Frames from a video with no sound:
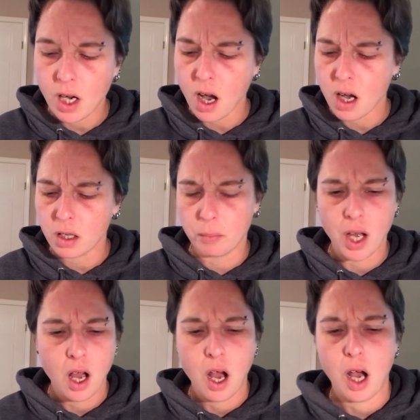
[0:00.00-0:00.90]
A
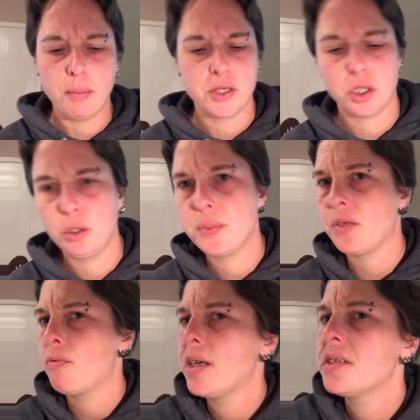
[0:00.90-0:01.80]
bunch of loops
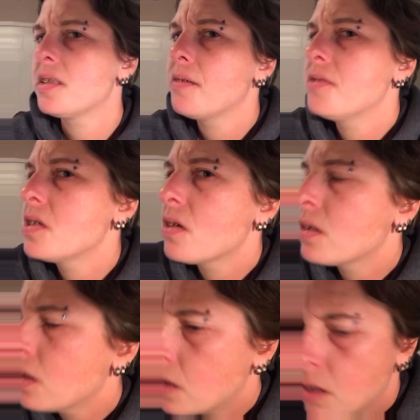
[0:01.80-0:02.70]
and threads stuff is on